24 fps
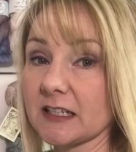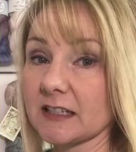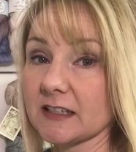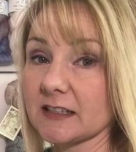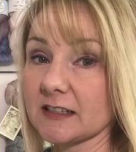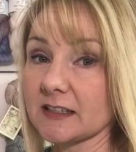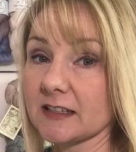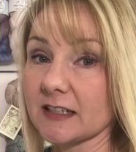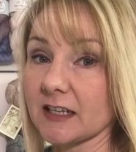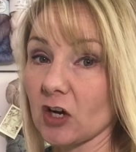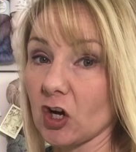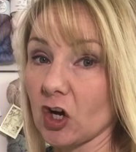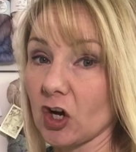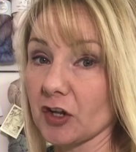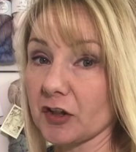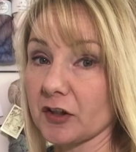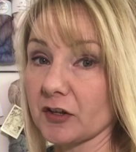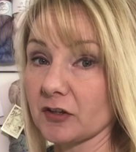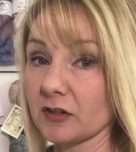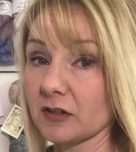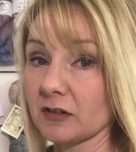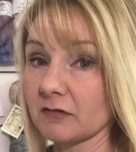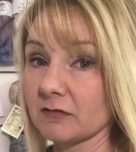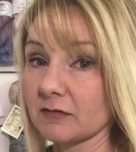is the
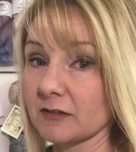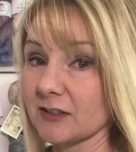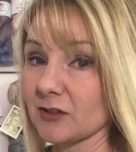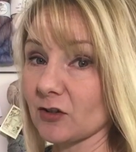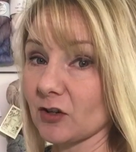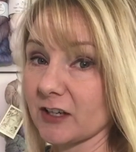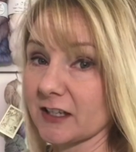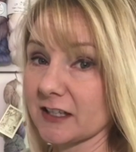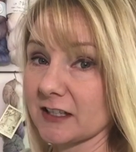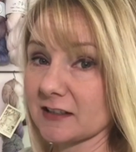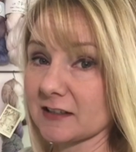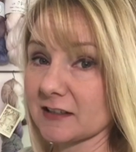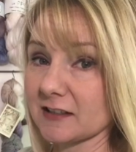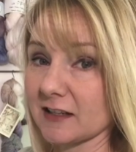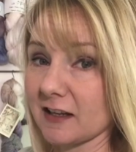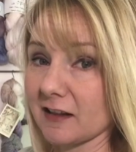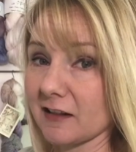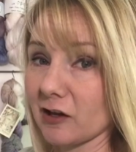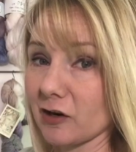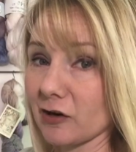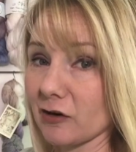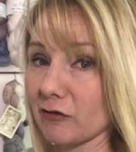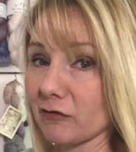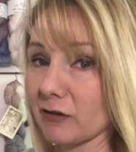author. Sorry, I didn't say
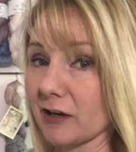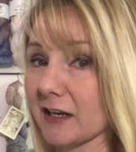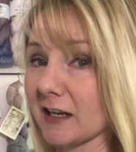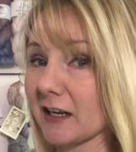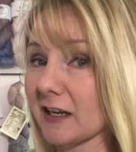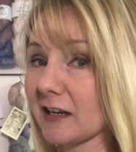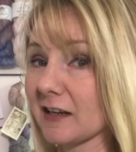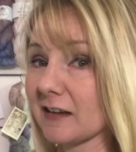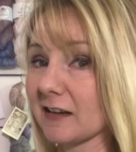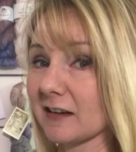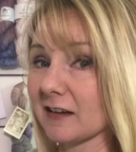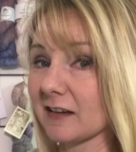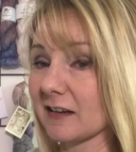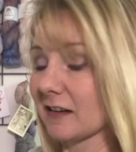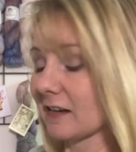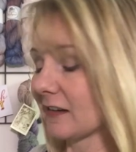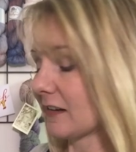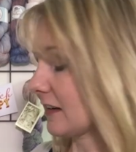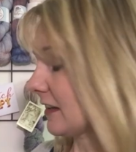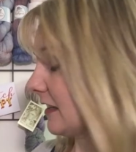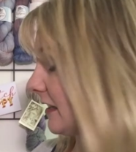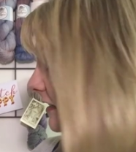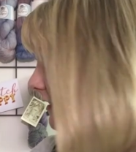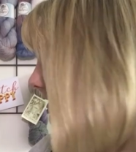that already.
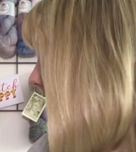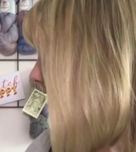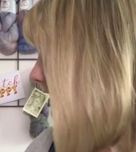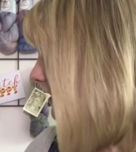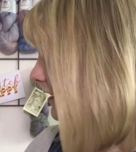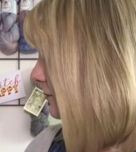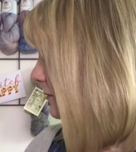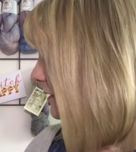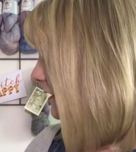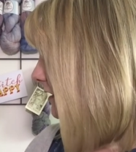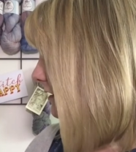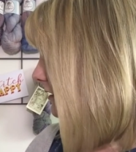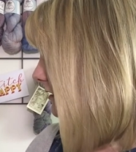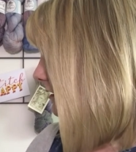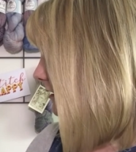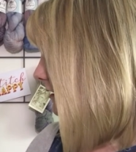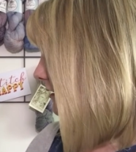Edie Eckman.